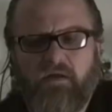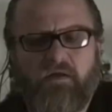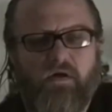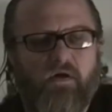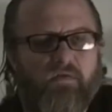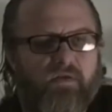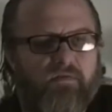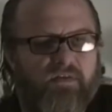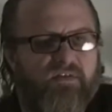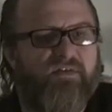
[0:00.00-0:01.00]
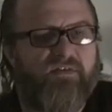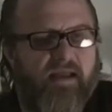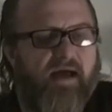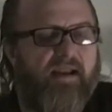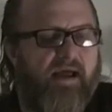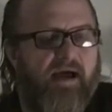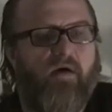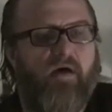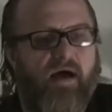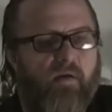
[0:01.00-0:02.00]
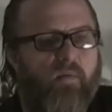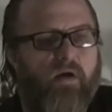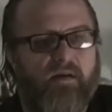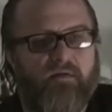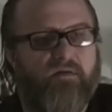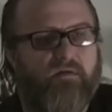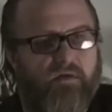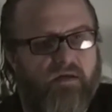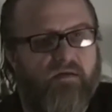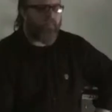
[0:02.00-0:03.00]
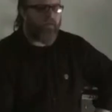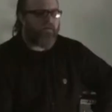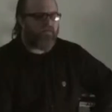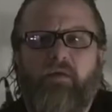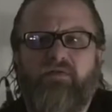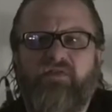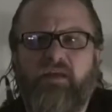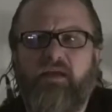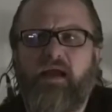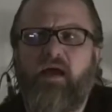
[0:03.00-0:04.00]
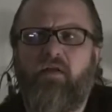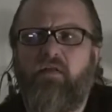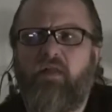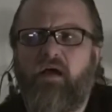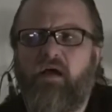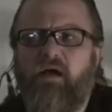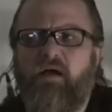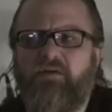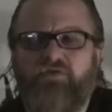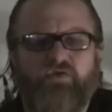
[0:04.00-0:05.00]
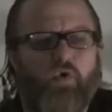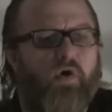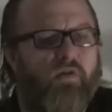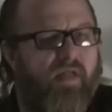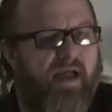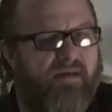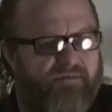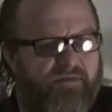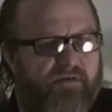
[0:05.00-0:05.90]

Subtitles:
you know, that this is not how I wanted to live. So I was thinking how short life